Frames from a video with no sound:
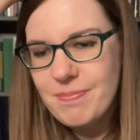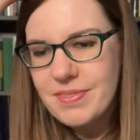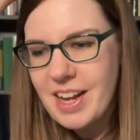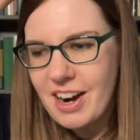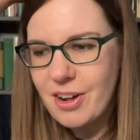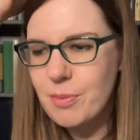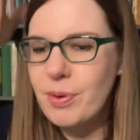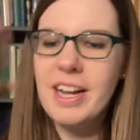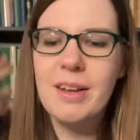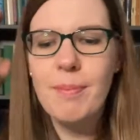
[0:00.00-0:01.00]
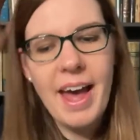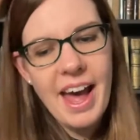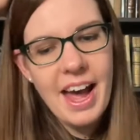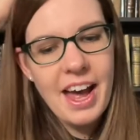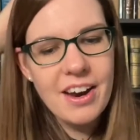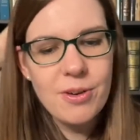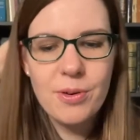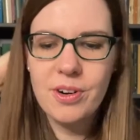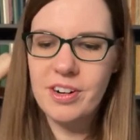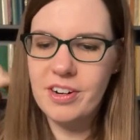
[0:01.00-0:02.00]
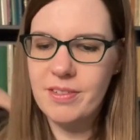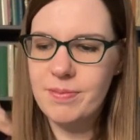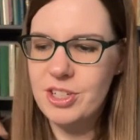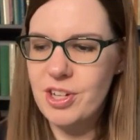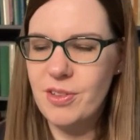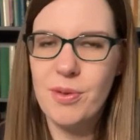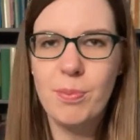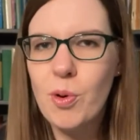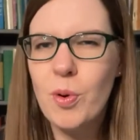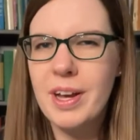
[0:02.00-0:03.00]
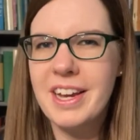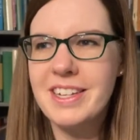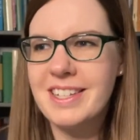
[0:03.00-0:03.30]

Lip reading: I don't know, Breaking Bad or the show The Boys.